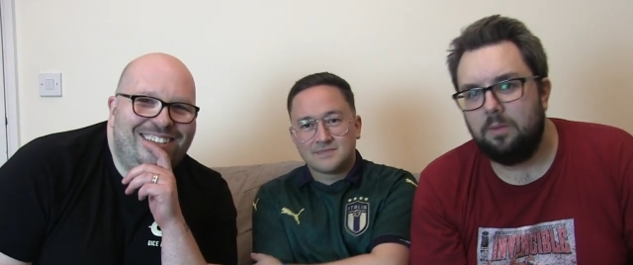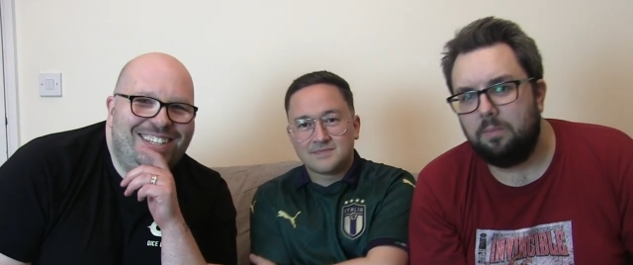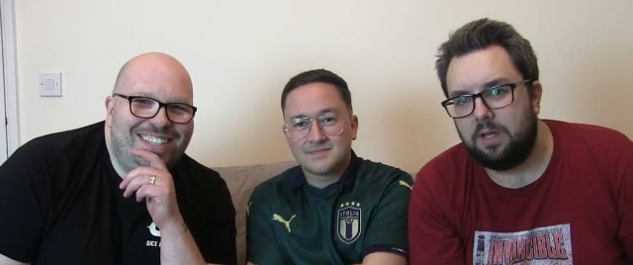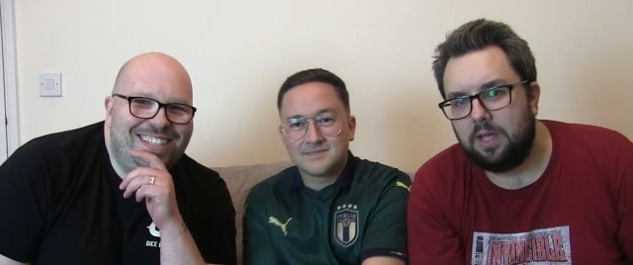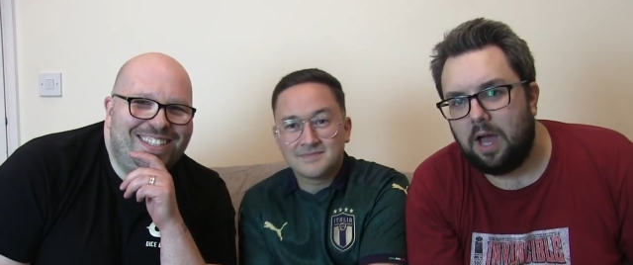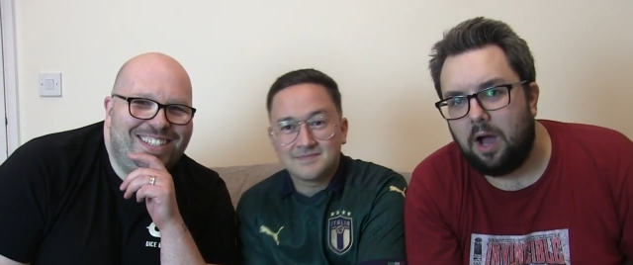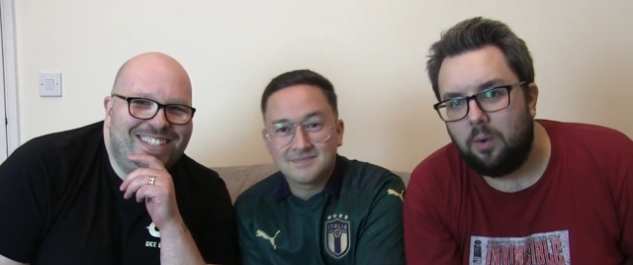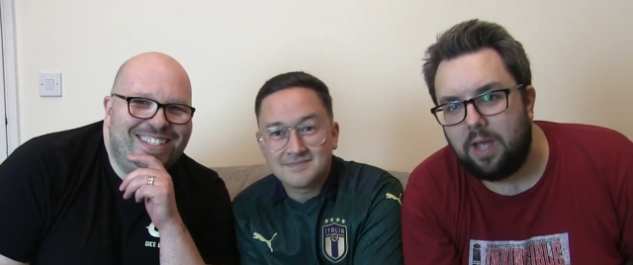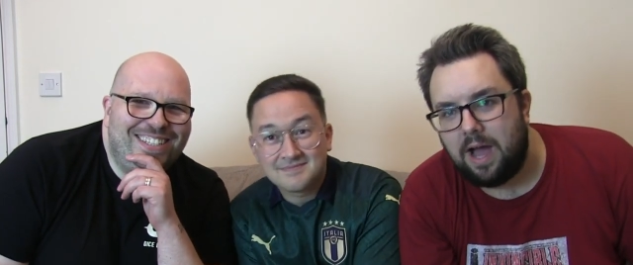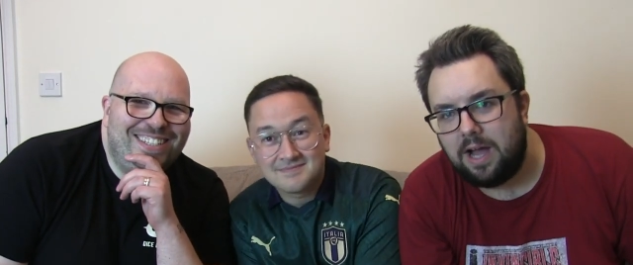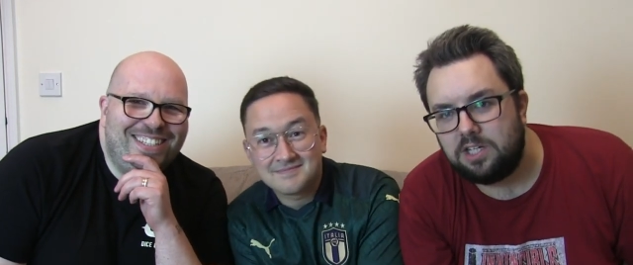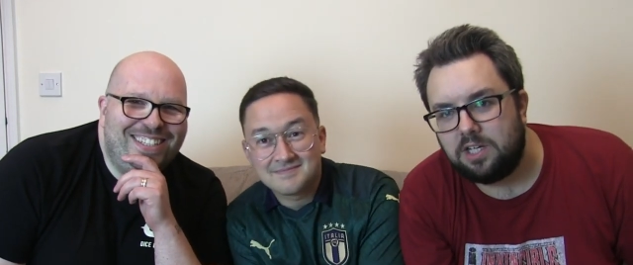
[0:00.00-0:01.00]
Speaker 1: But yeah, oh
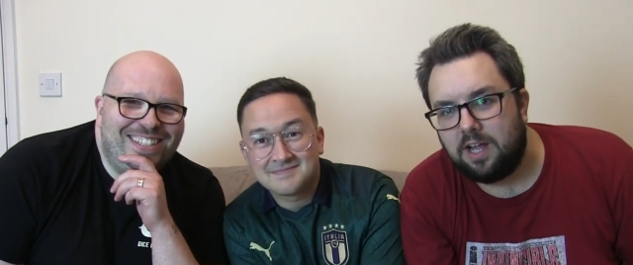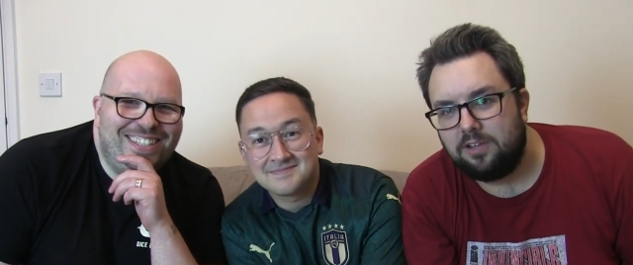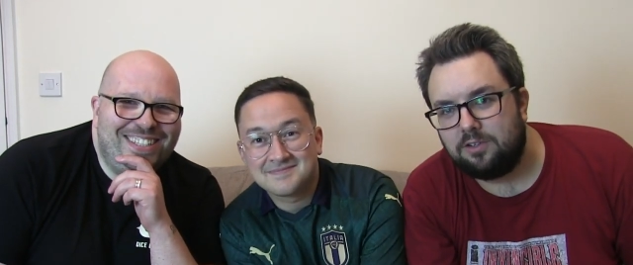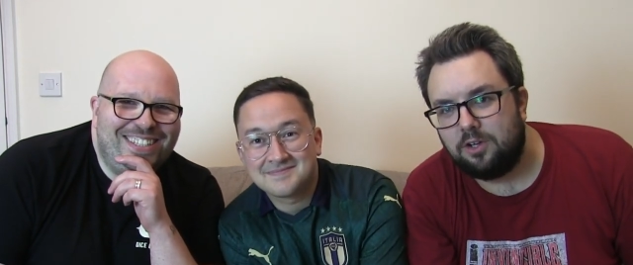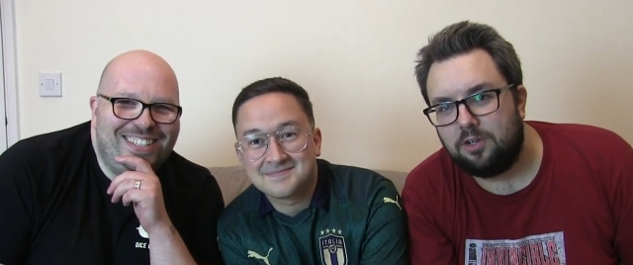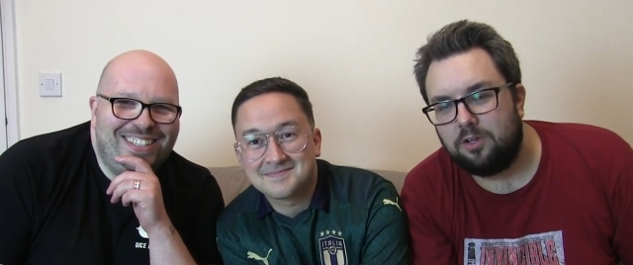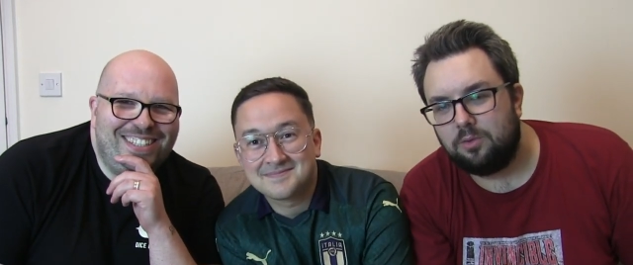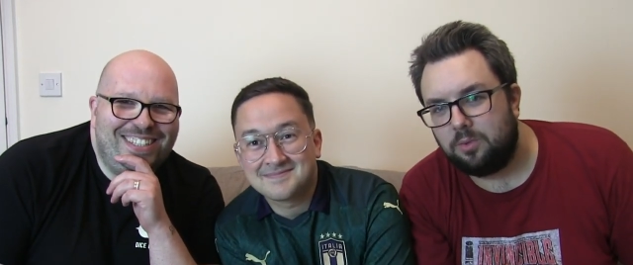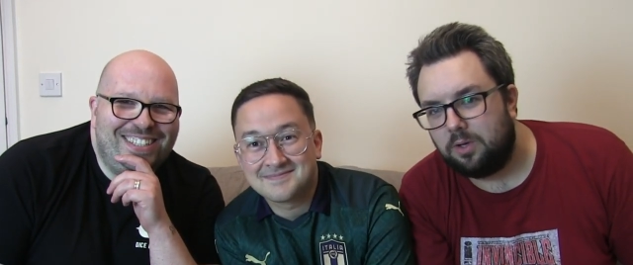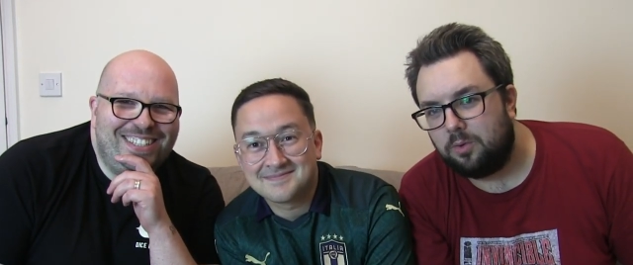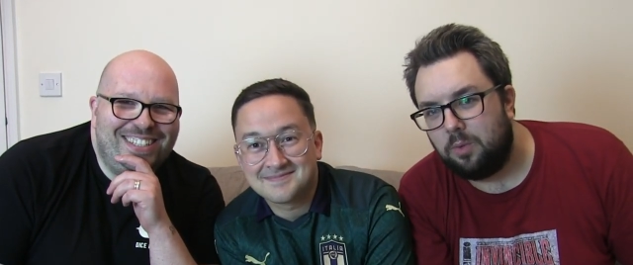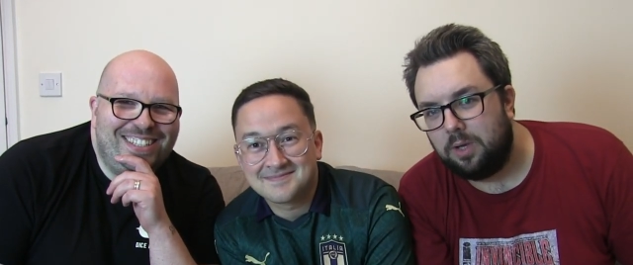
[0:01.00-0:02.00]
yeah, actually that's good because we
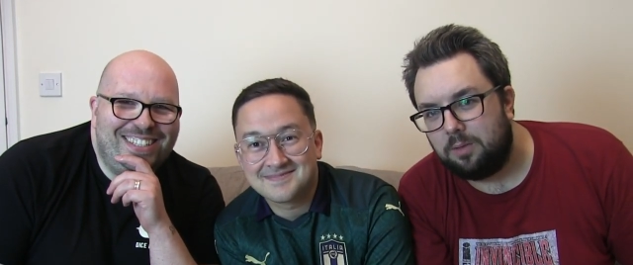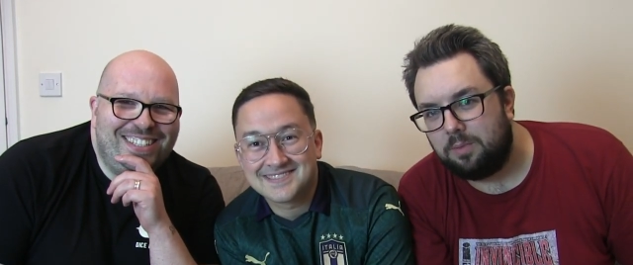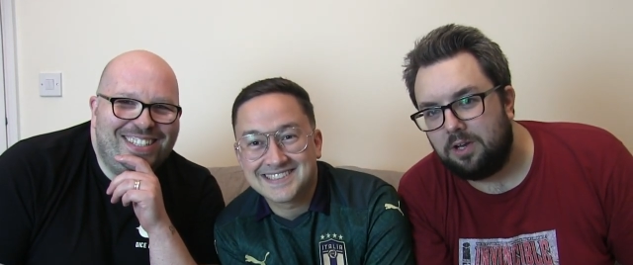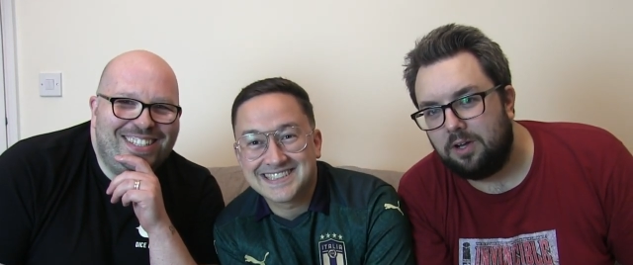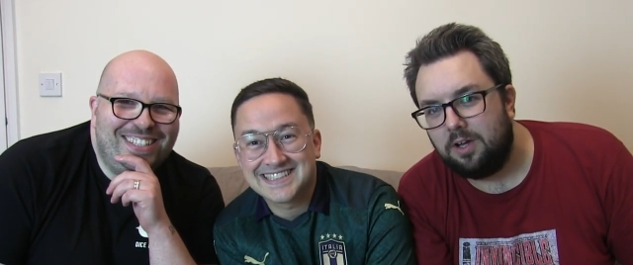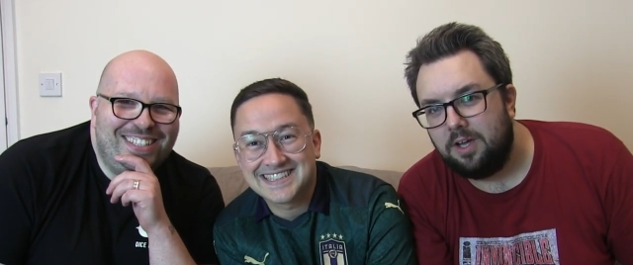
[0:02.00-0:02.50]
could be,